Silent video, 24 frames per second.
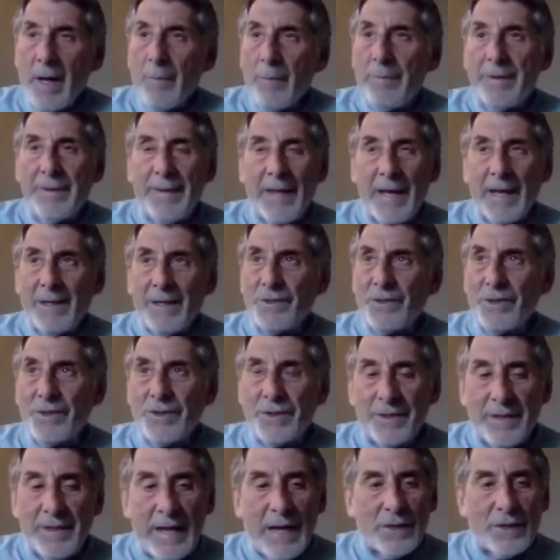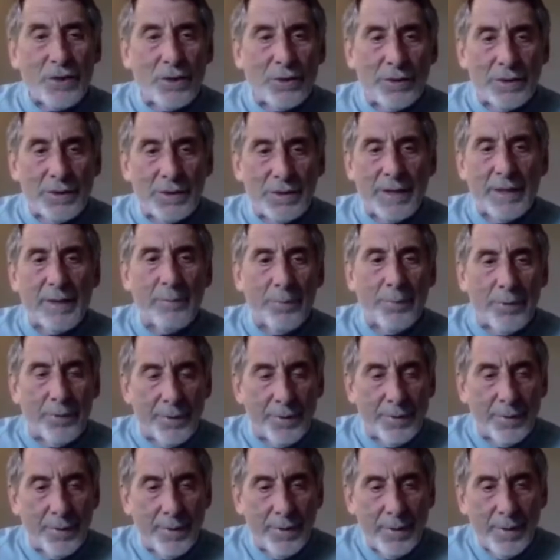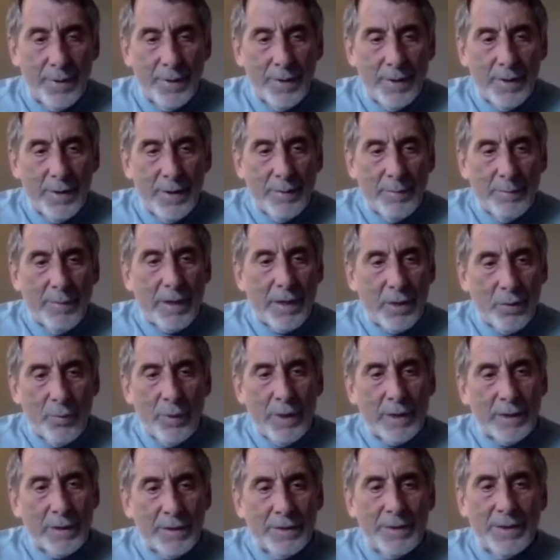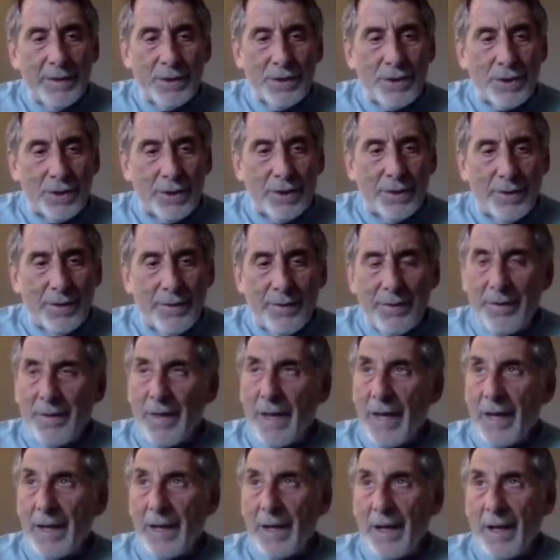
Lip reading: But that is just naturally tempered by a recognition that